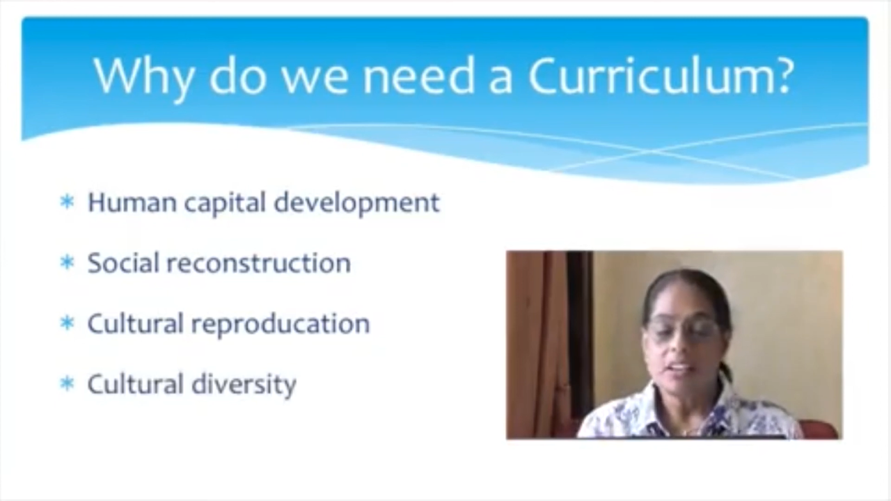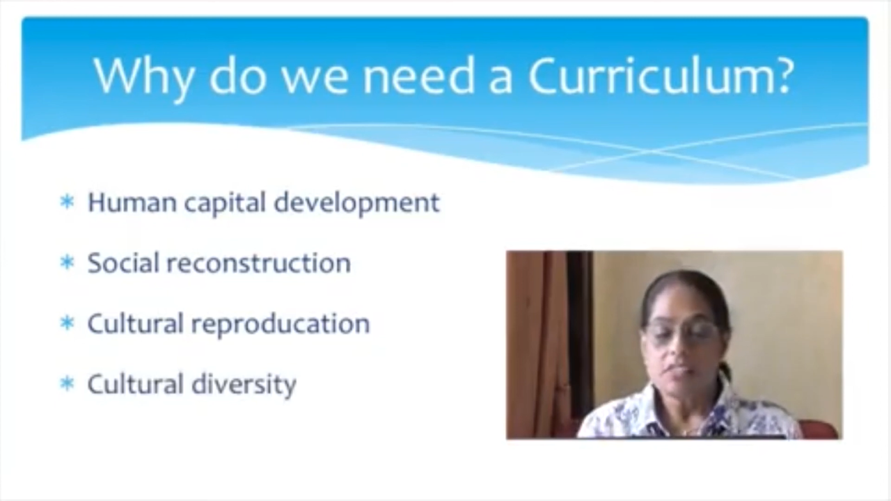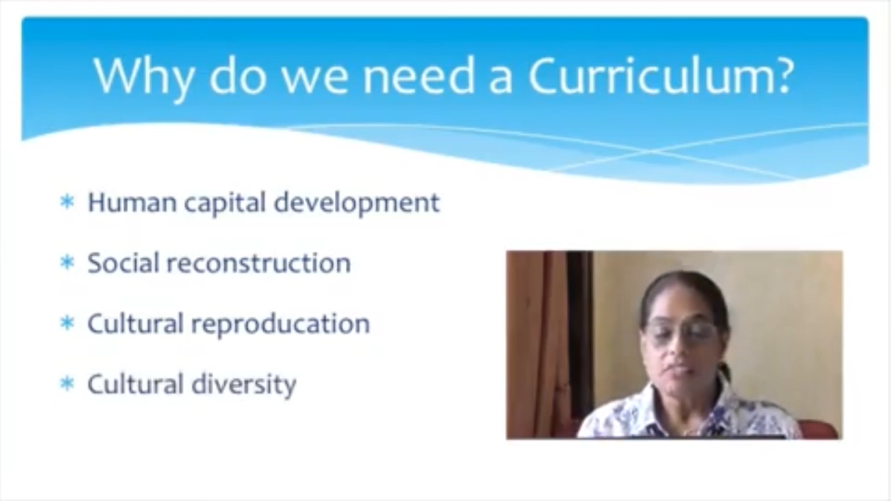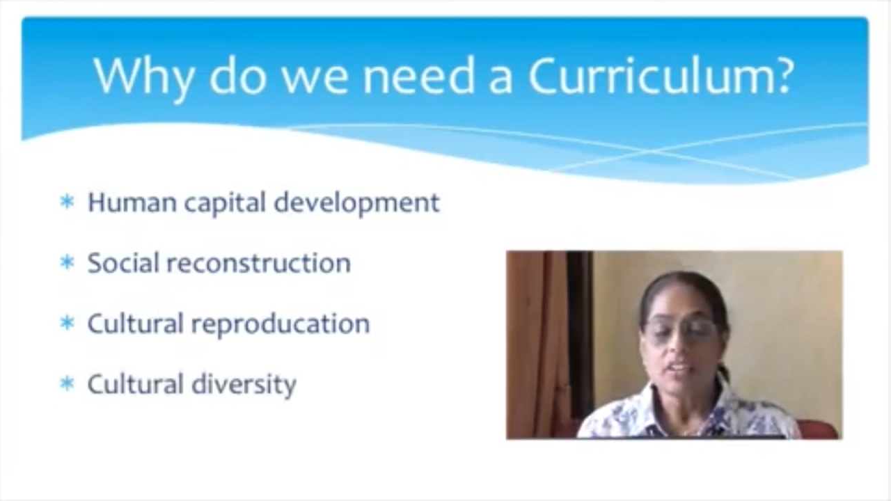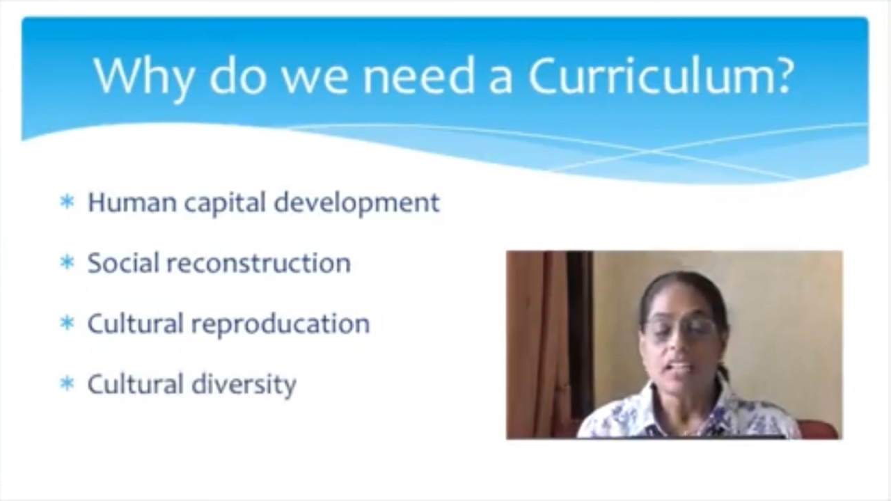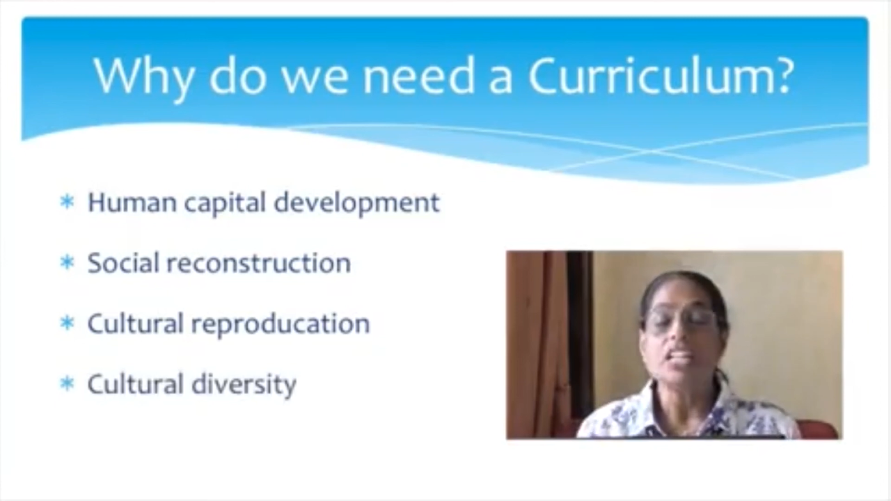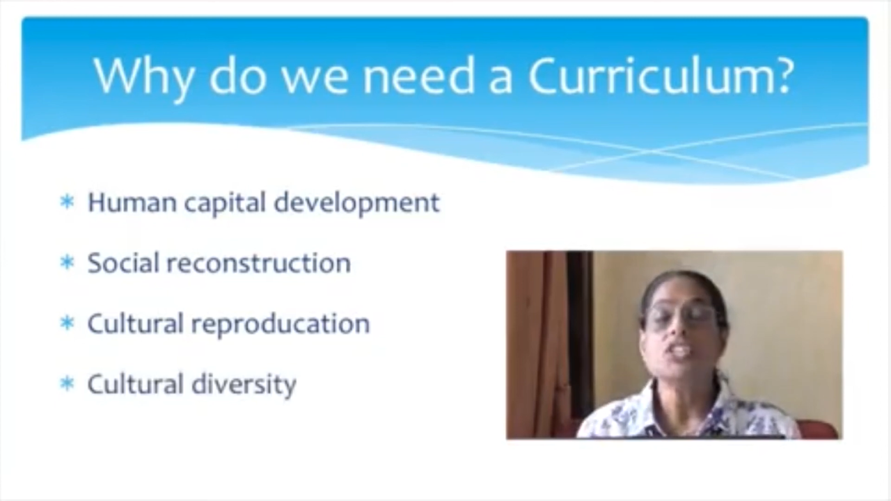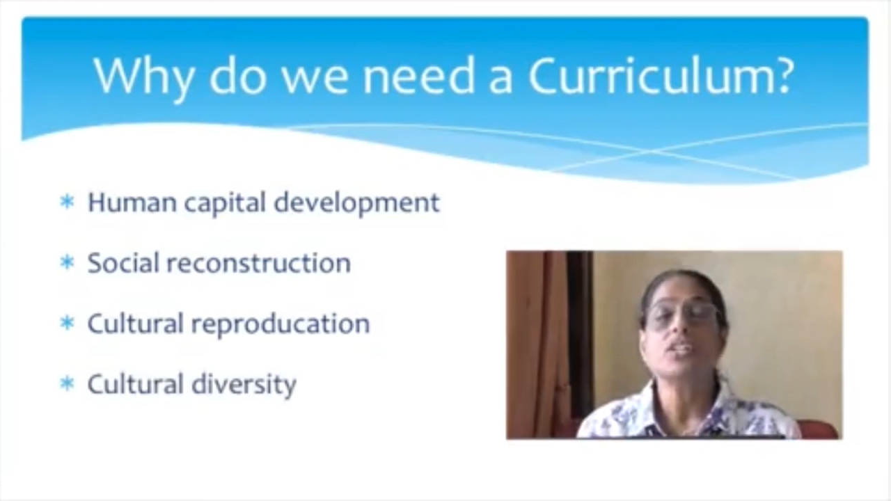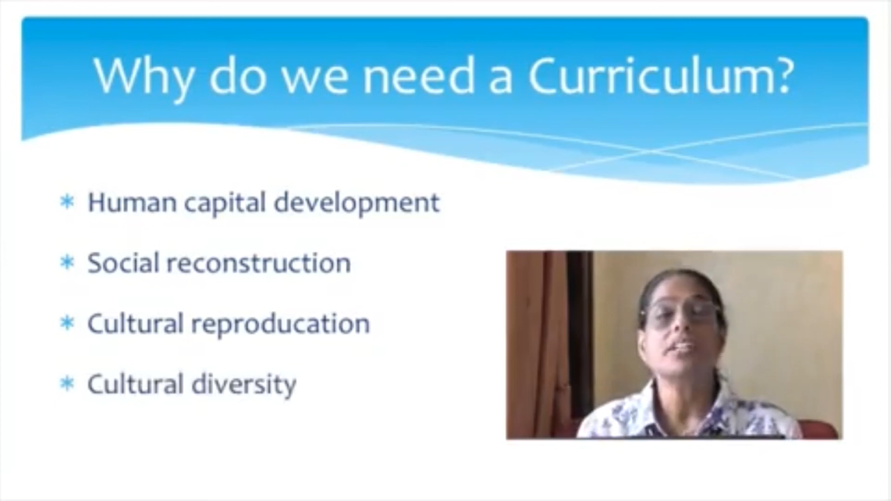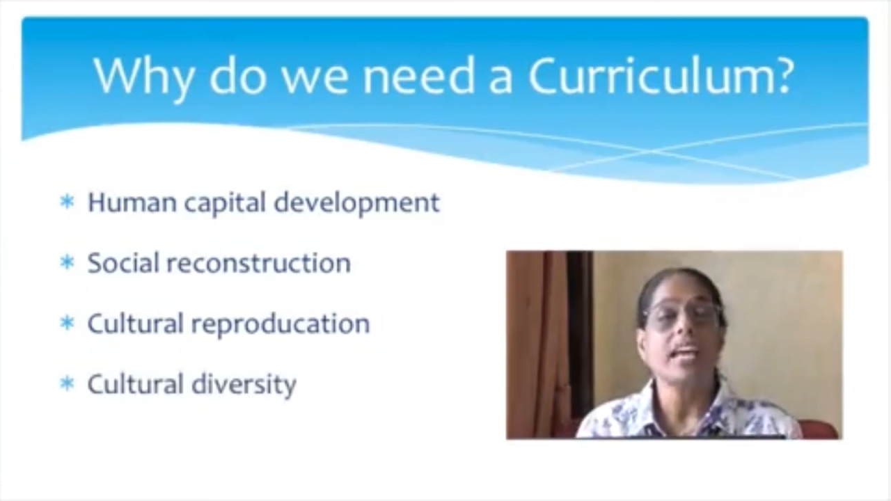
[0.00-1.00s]
for
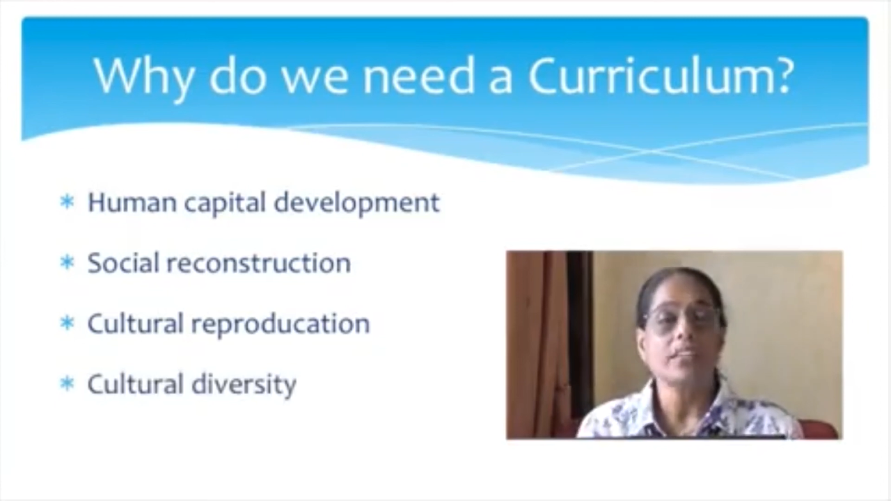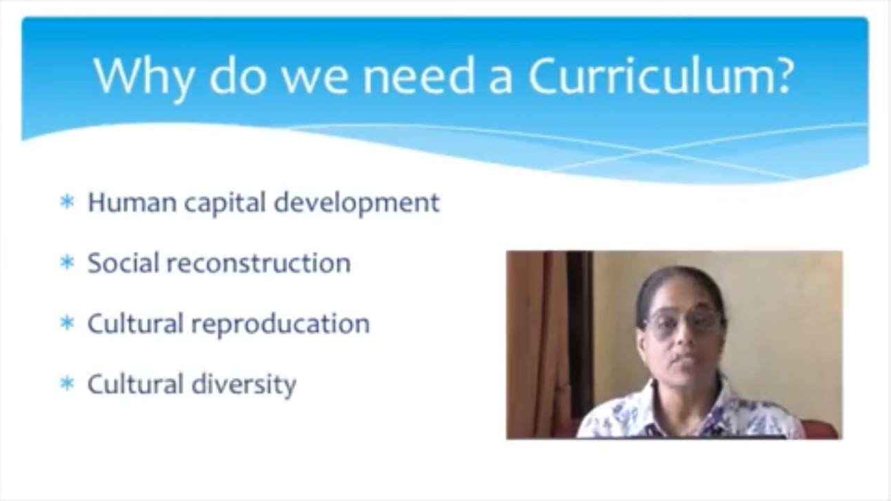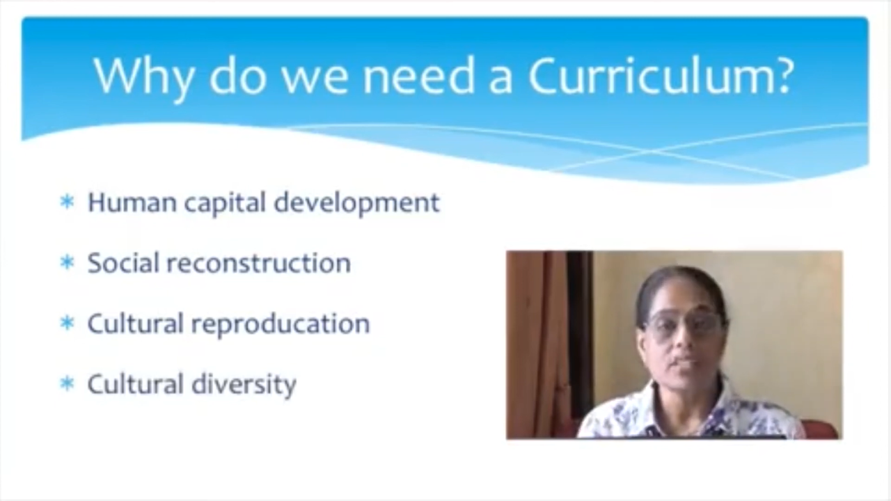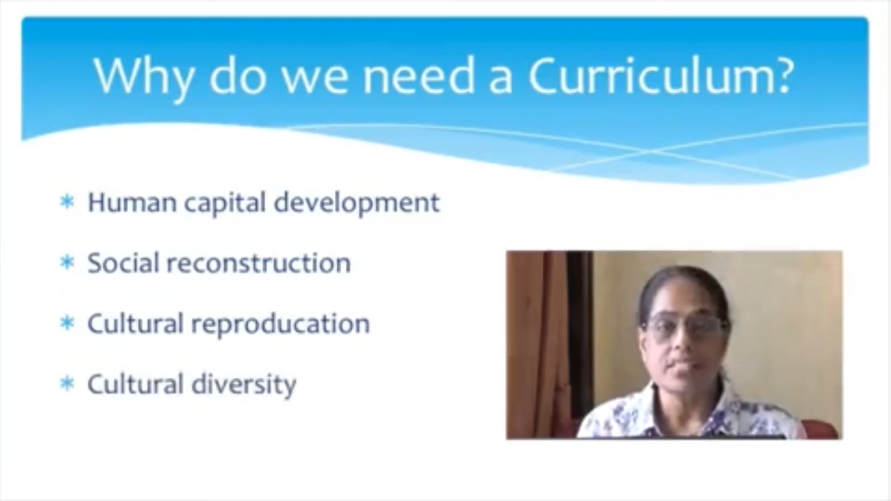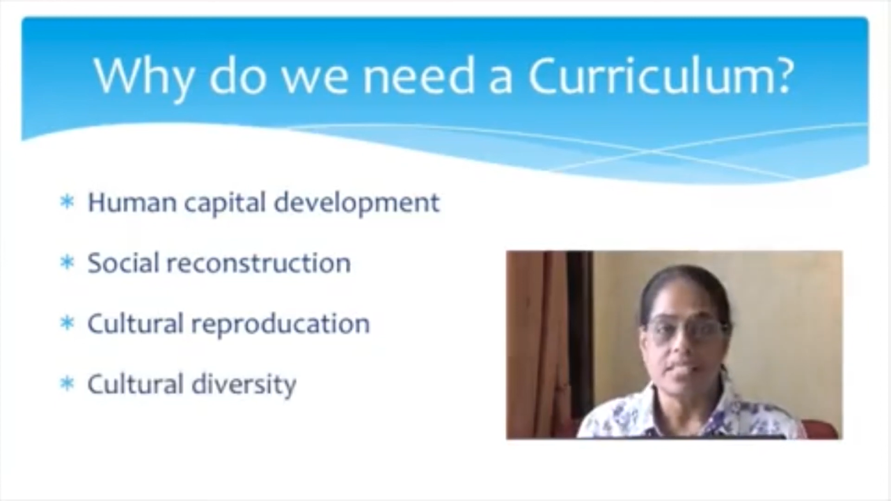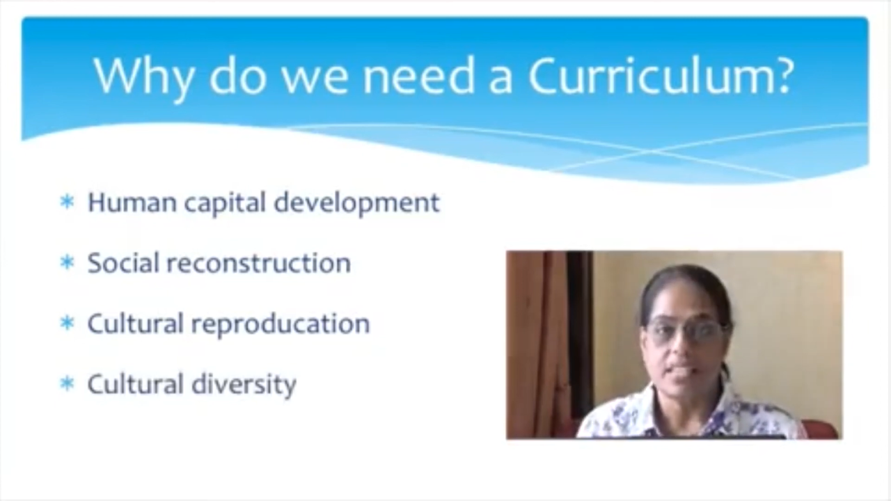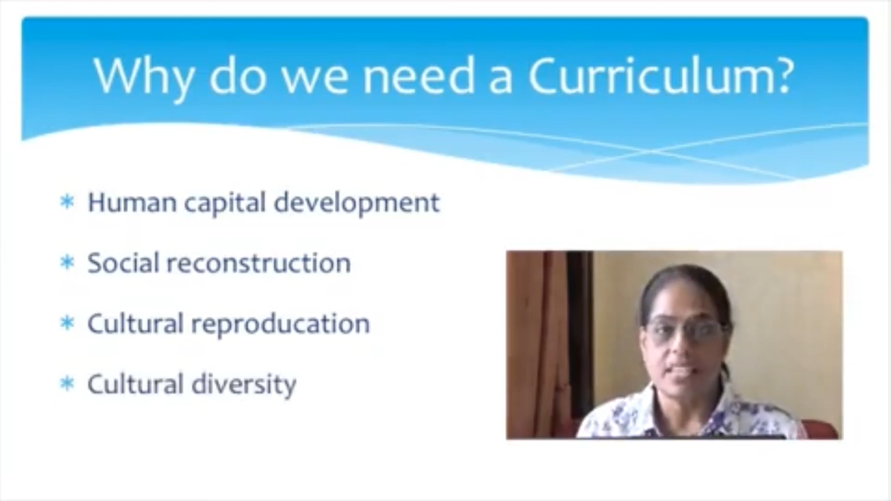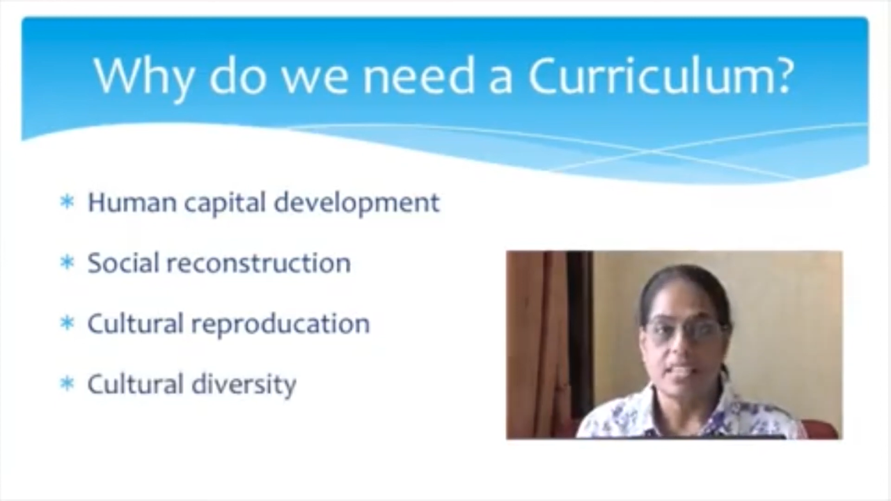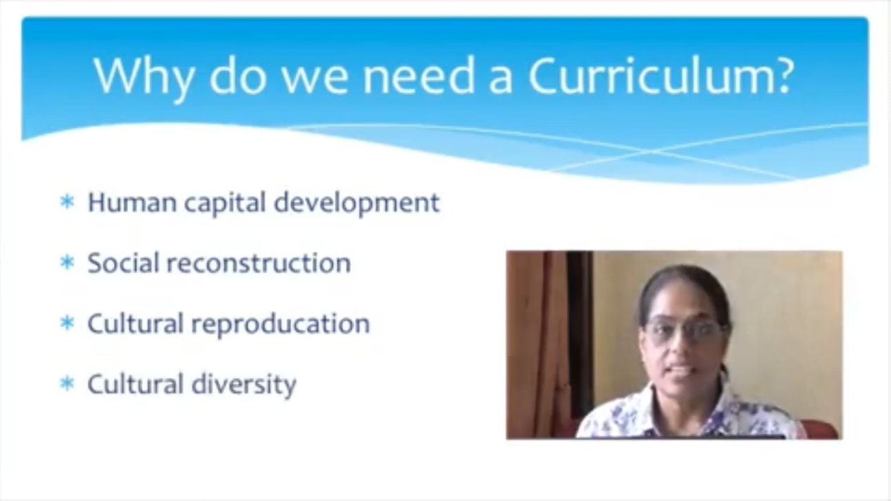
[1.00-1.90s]
cultural diversity.